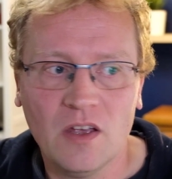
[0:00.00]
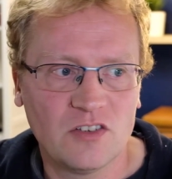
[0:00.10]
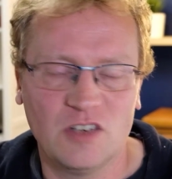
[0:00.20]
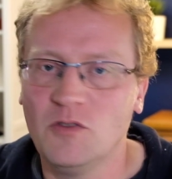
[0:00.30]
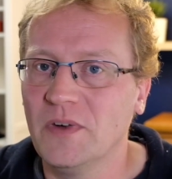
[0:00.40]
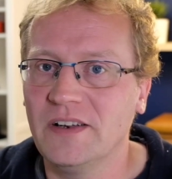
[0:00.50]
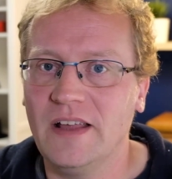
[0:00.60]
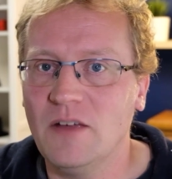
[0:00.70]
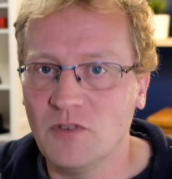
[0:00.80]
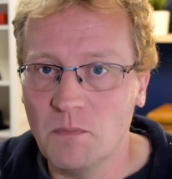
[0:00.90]
So if you run it
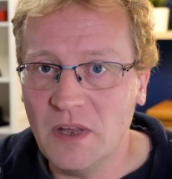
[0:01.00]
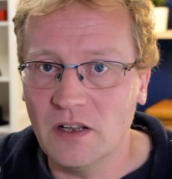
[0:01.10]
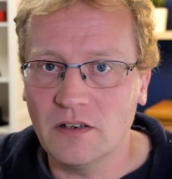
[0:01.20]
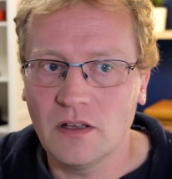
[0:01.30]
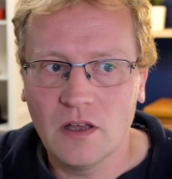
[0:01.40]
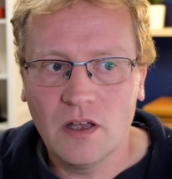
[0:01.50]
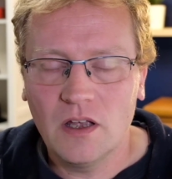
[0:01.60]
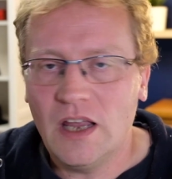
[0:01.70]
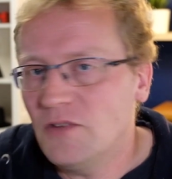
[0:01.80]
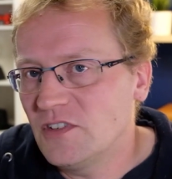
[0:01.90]
every minute,
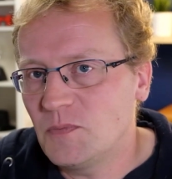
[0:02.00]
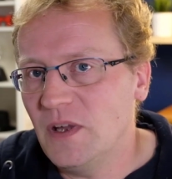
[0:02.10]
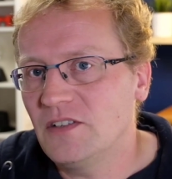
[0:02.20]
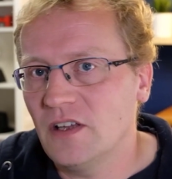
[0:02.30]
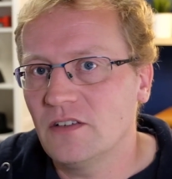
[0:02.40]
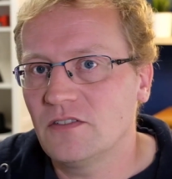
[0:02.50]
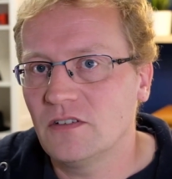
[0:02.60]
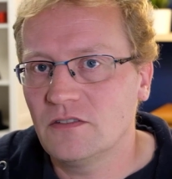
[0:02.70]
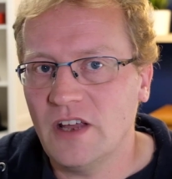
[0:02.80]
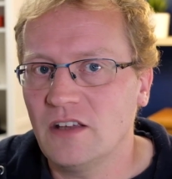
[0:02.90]
if the speed test
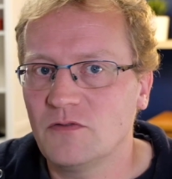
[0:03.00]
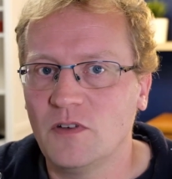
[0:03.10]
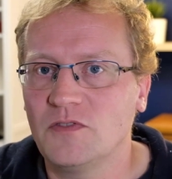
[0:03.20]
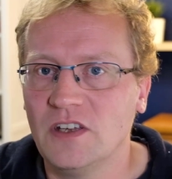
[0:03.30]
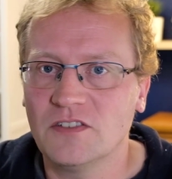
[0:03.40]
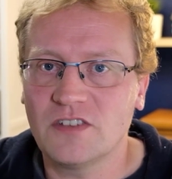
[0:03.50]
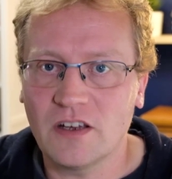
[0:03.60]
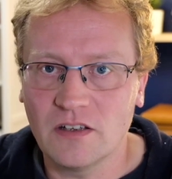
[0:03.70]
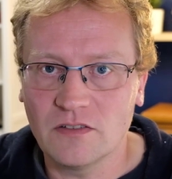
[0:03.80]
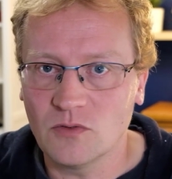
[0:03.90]
takes 15
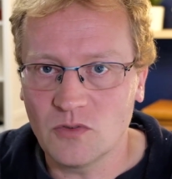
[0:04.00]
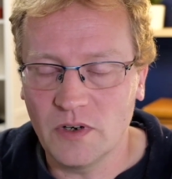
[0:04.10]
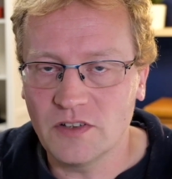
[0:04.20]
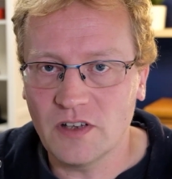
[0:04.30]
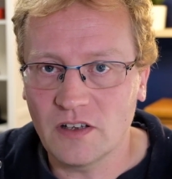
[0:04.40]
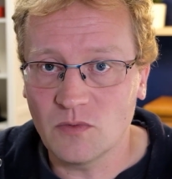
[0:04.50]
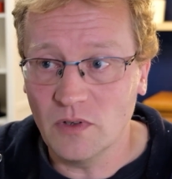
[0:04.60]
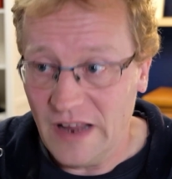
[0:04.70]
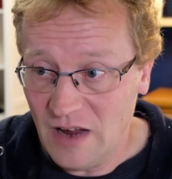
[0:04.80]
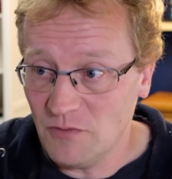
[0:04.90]
seconds or 20 seconds,
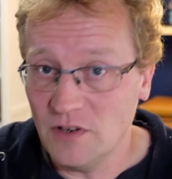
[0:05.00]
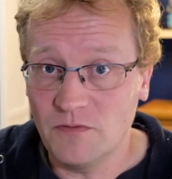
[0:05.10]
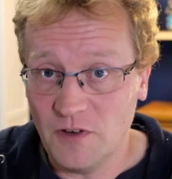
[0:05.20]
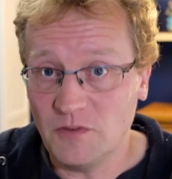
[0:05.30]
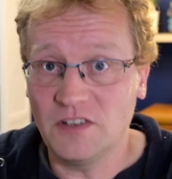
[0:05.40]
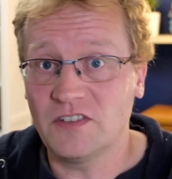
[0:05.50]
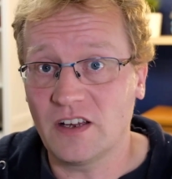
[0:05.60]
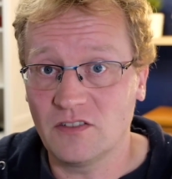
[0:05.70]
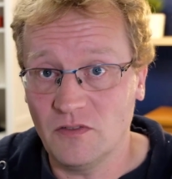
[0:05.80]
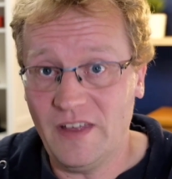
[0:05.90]
well, every 15
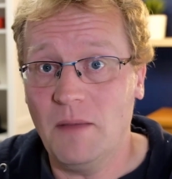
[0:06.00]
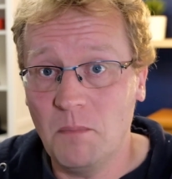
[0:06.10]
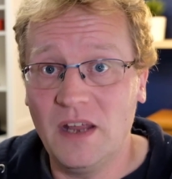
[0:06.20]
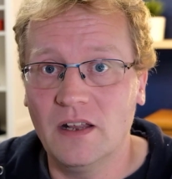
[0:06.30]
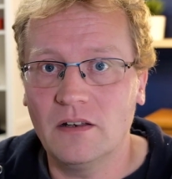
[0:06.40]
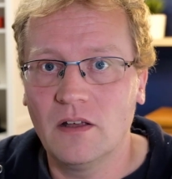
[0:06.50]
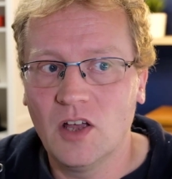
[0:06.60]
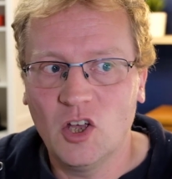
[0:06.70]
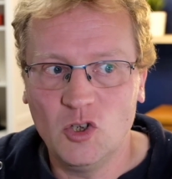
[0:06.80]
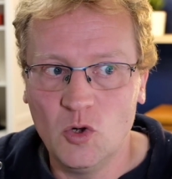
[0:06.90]
seconds of that minute,
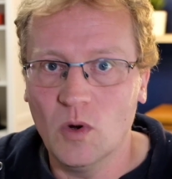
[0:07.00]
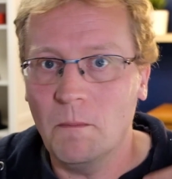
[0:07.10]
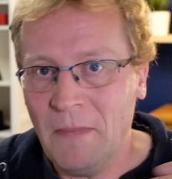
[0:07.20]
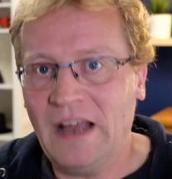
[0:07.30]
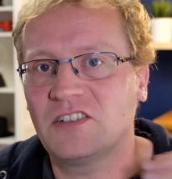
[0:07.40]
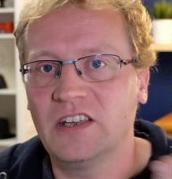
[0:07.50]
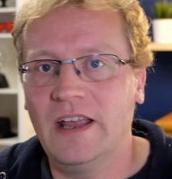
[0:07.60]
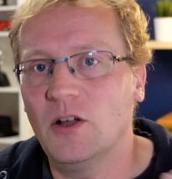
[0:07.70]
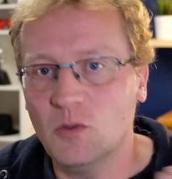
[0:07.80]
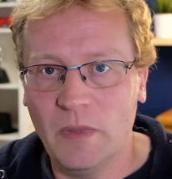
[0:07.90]
you are maxing
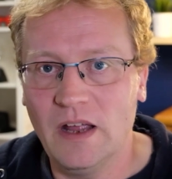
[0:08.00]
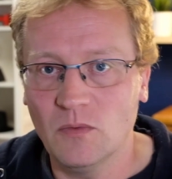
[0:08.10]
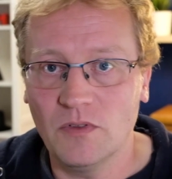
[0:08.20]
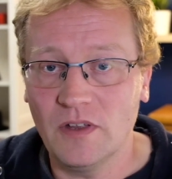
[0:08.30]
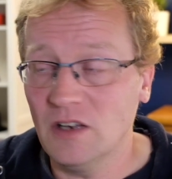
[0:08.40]
out your bandwidth.